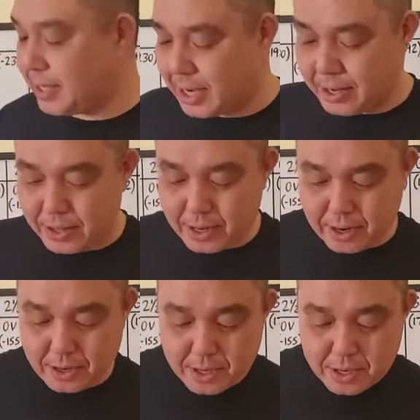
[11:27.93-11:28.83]
out of
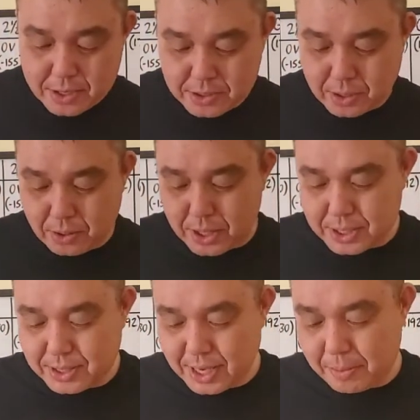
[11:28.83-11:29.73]
there. So
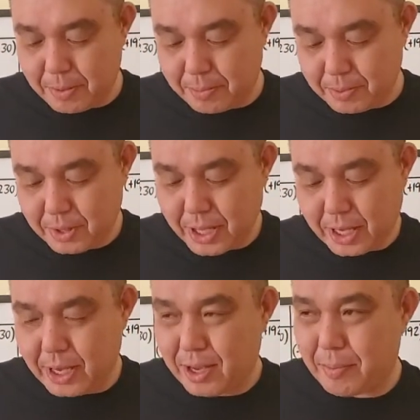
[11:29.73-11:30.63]
does like people
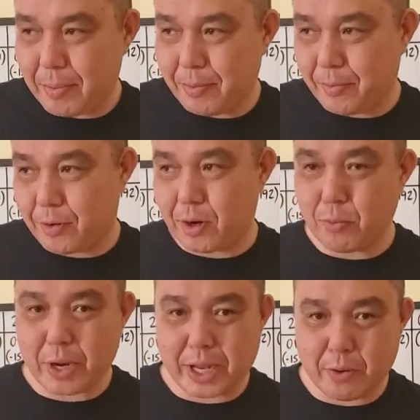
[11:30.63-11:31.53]
like uh, maybe you've heard
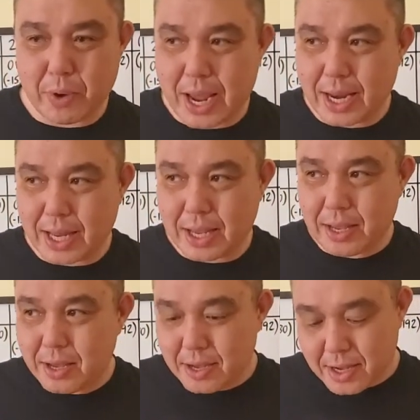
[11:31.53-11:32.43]
of Ricky
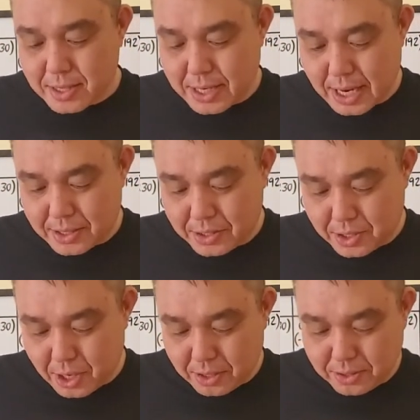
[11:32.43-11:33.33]
Rainey, John
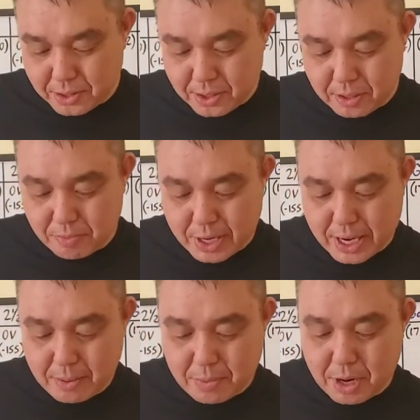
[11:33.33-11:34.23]
Salter,
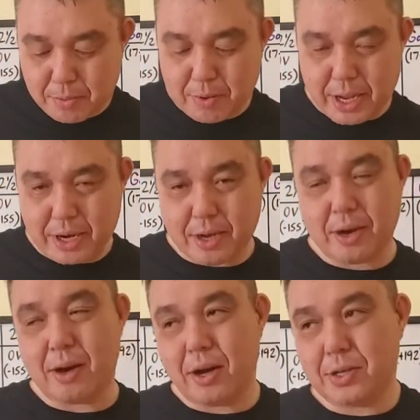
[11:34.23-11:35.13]
Brian
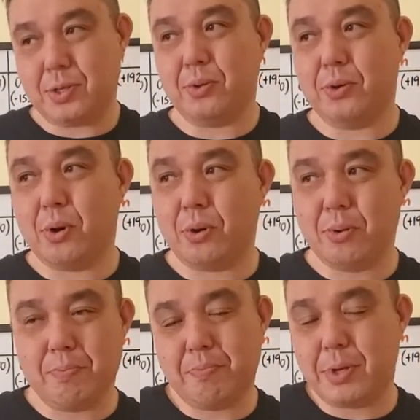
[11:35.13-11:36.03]
Barberena, also
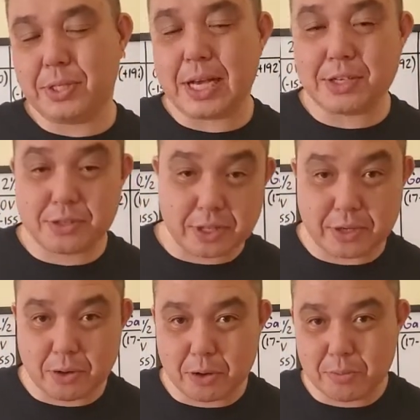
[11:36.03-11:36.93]
notable, potentially
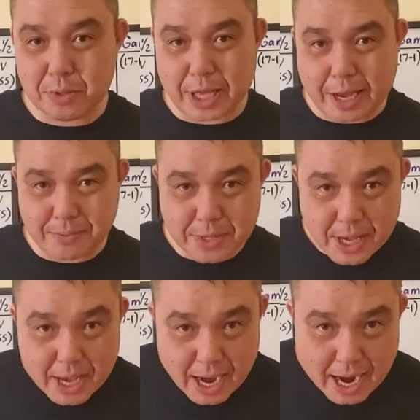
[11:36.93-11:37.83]
notable names
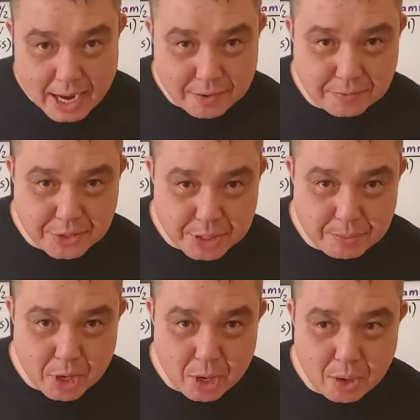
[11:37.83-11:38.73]
out of
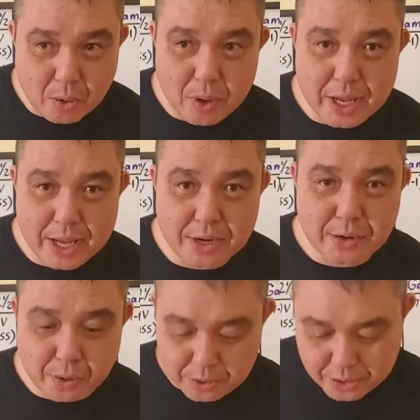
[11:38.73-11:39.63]
Gym O in
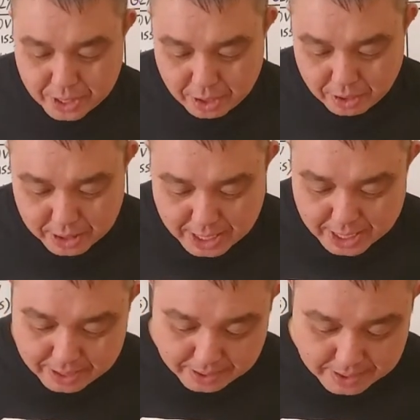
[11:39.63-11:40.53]
North
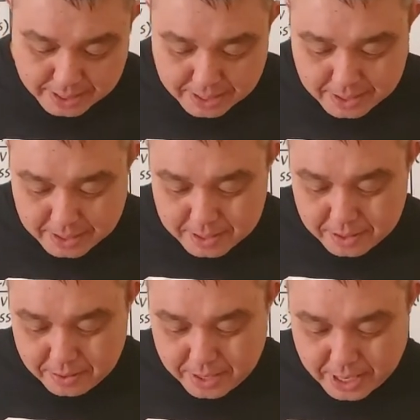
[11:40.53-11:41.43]
Carolina.
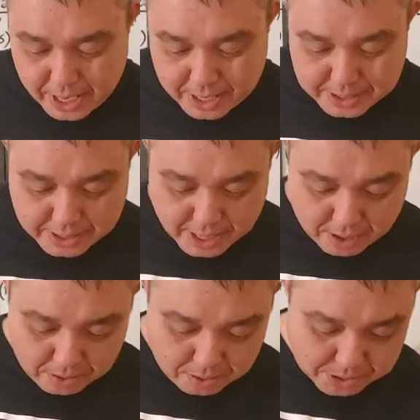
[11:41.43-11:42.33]
Okay,
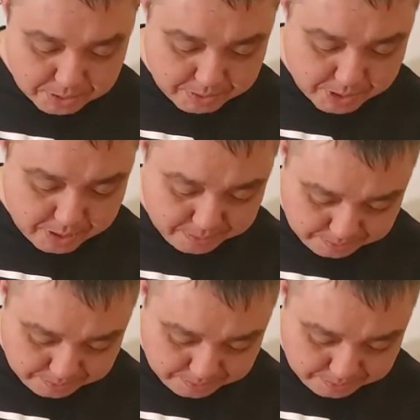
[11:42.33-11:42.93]
Scott Holtzman.